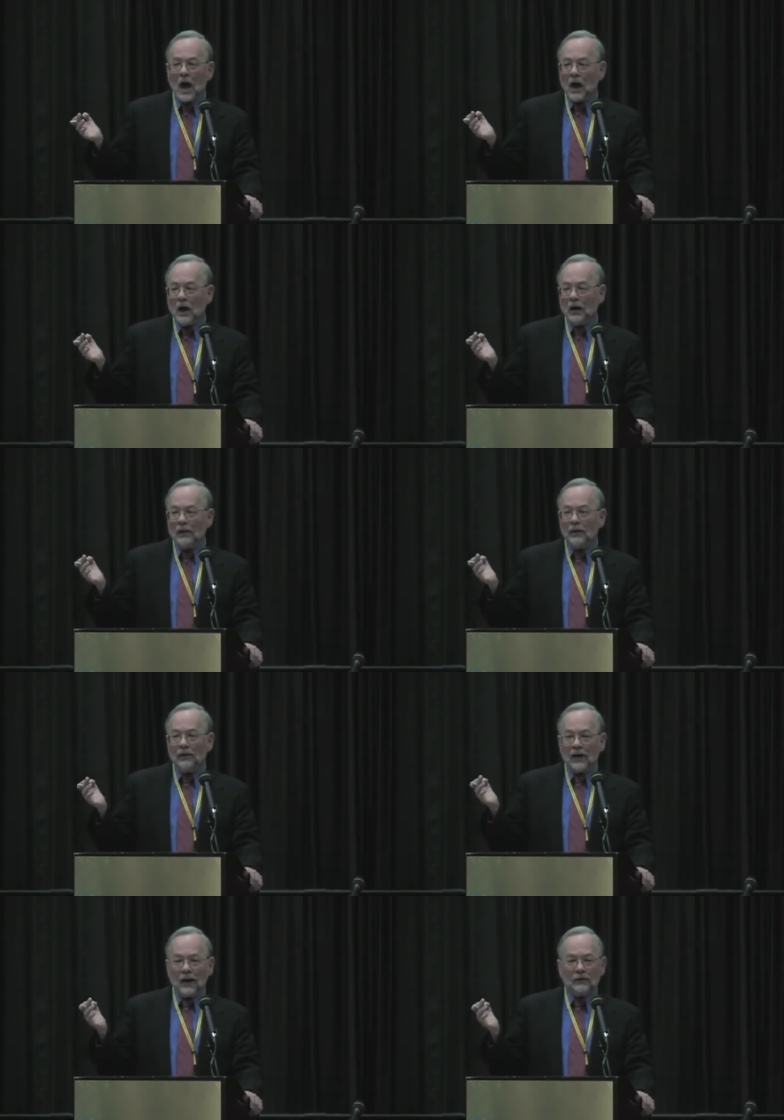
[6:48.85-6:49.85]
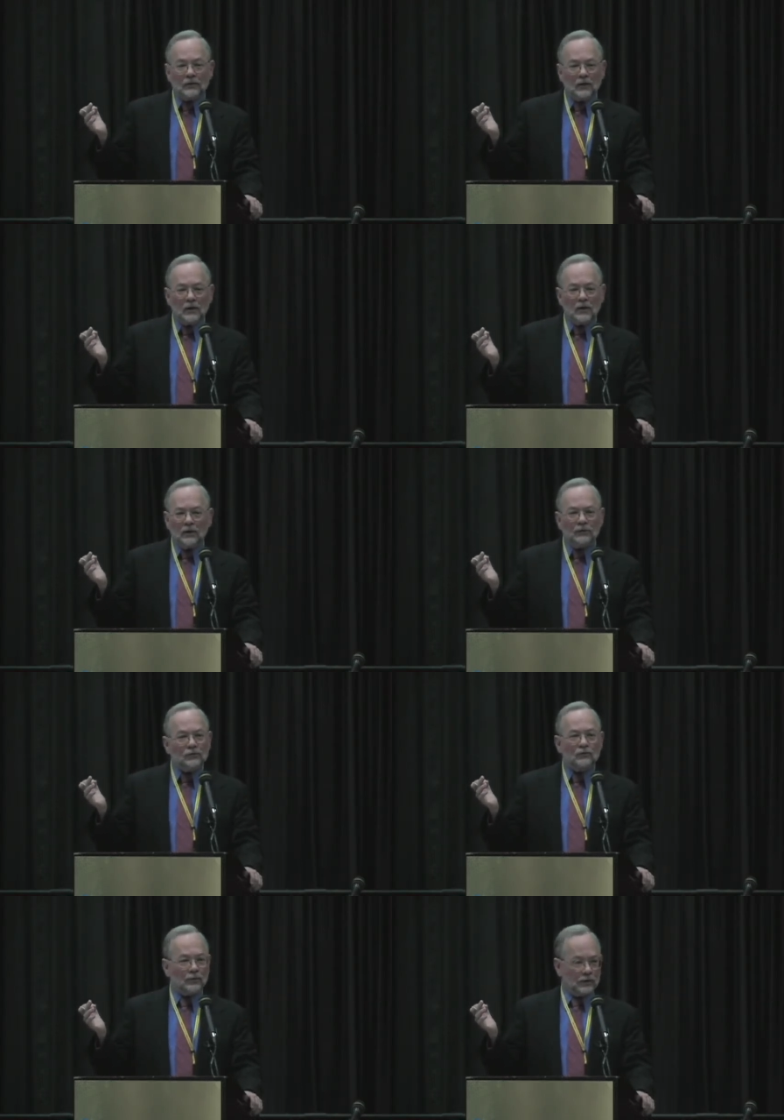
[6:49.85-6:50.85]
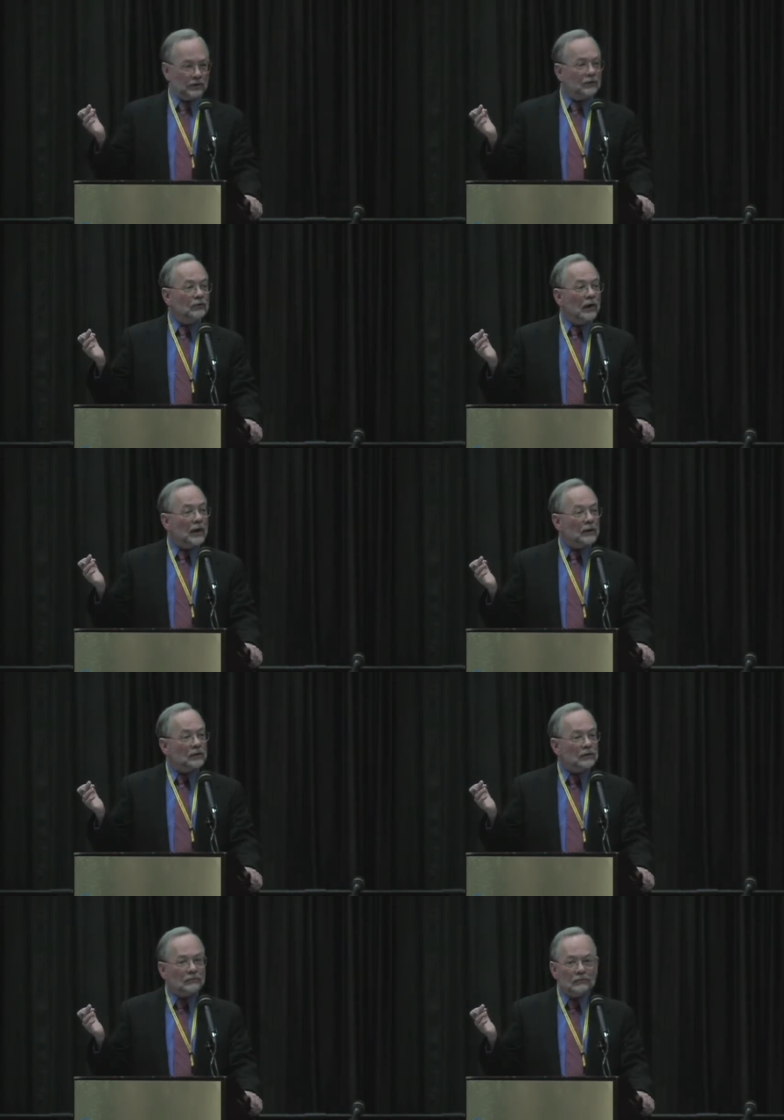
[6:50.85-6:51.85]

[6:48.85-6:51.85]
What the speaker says: that, this is really strange.